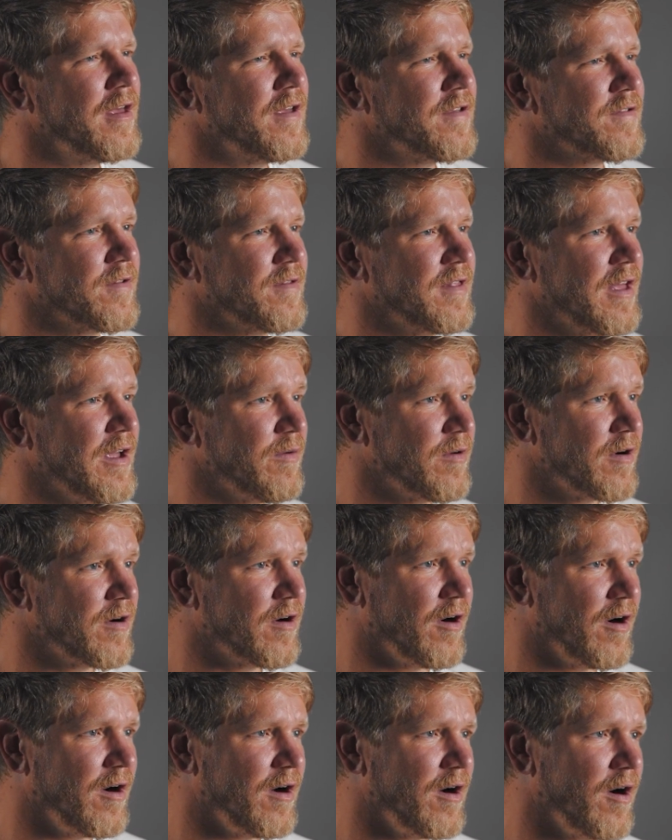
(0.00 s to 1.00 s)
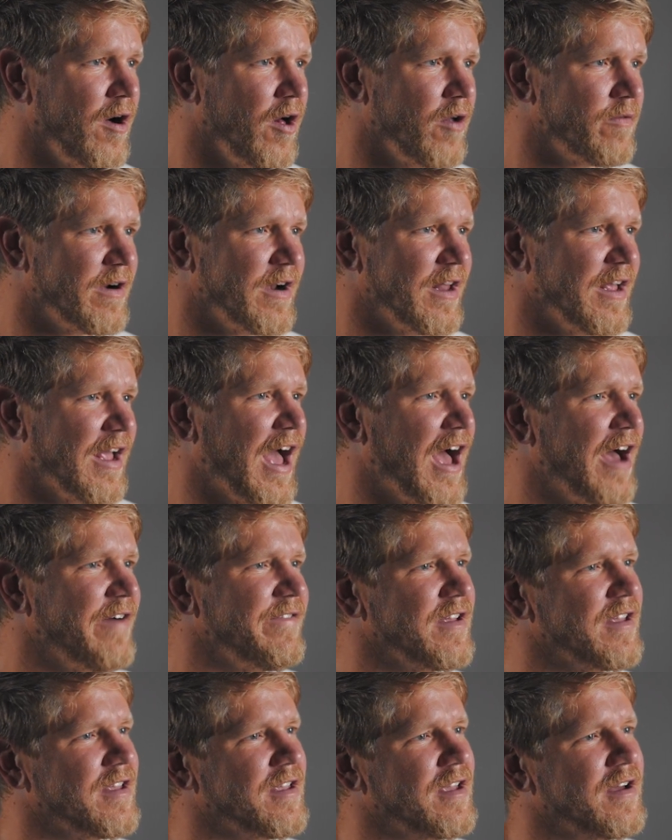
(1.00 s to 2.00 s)
So they were already
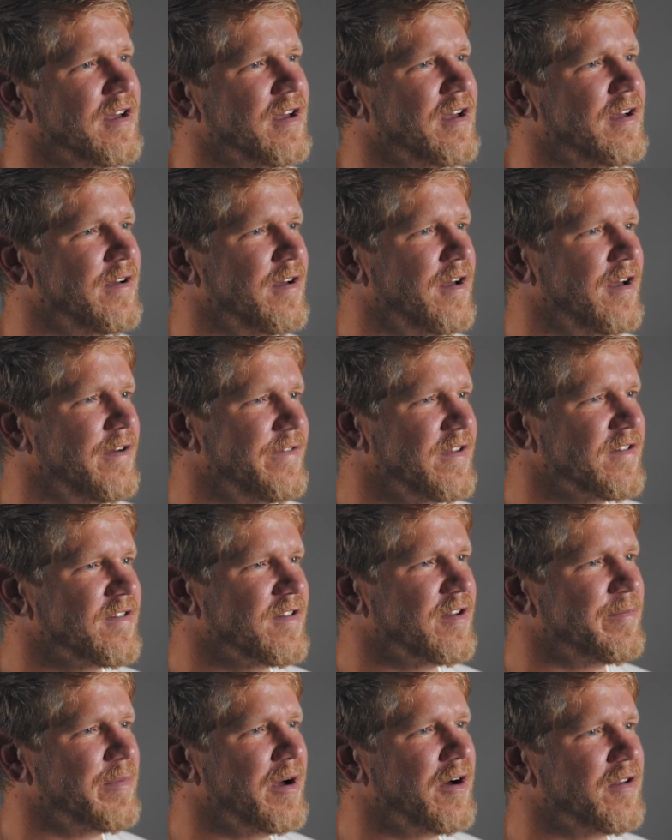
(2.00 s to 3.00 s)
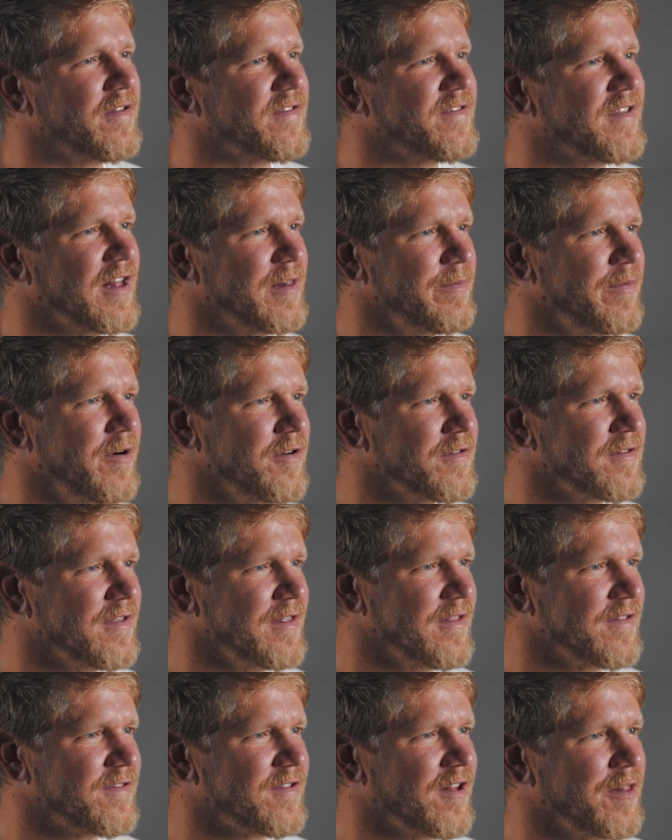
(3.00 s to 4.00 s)
having a vision about a sailboat
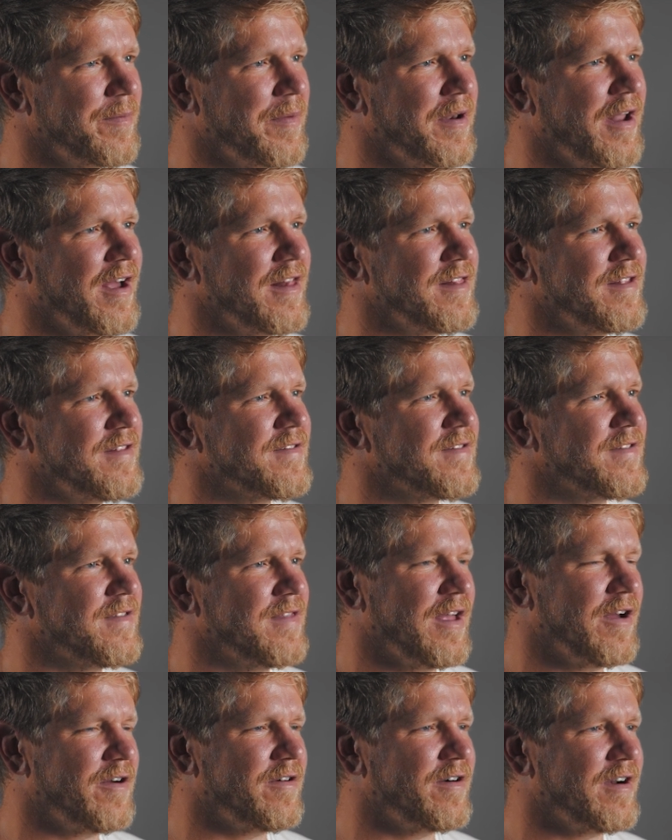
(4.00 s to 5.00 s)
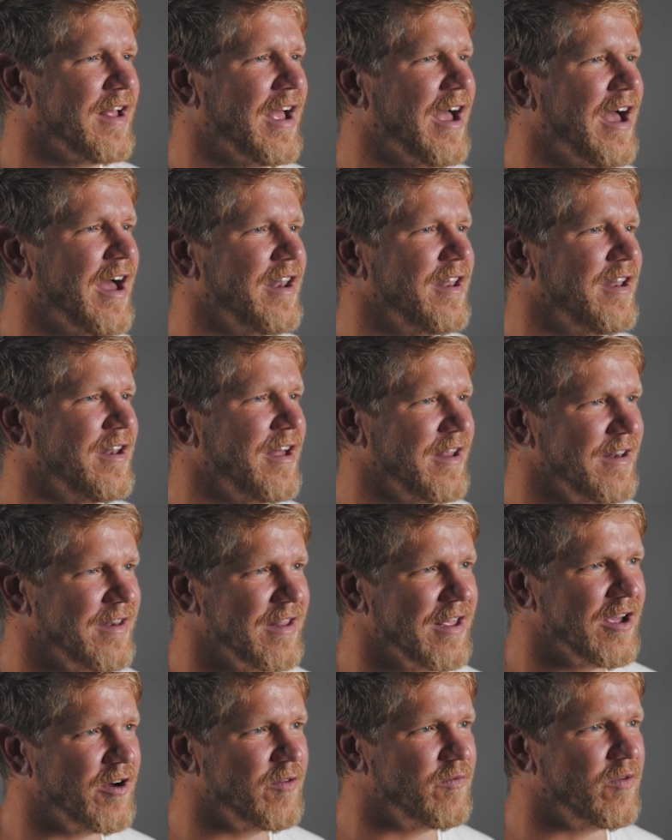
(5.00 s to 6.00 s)
in the Solomon Islands, and they already had an
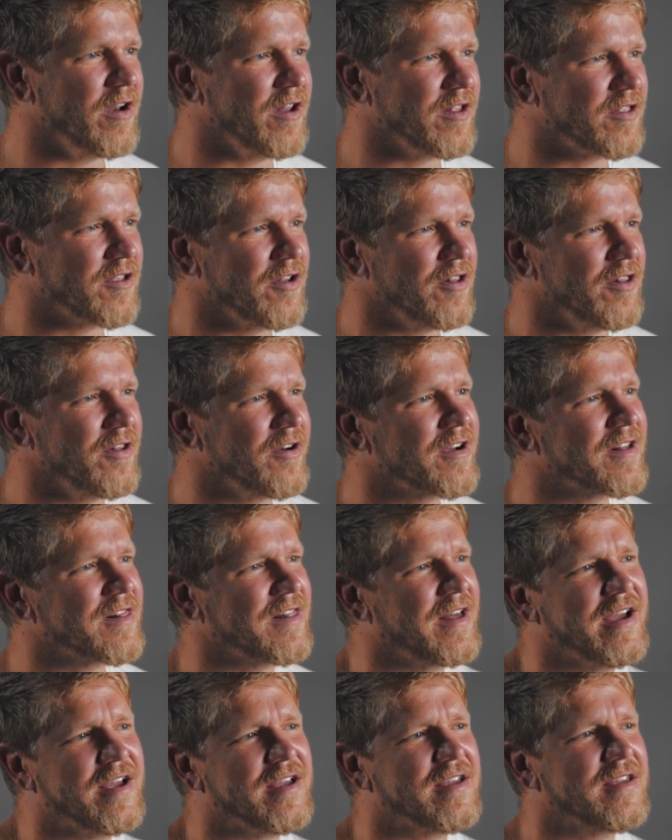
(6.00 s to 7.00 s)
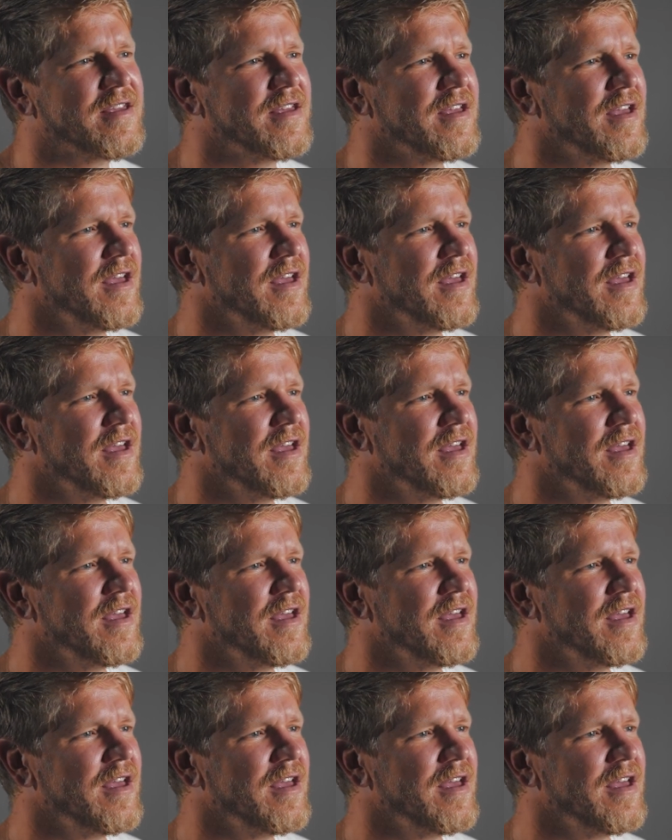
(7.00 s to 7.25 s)
idea of what it could look like.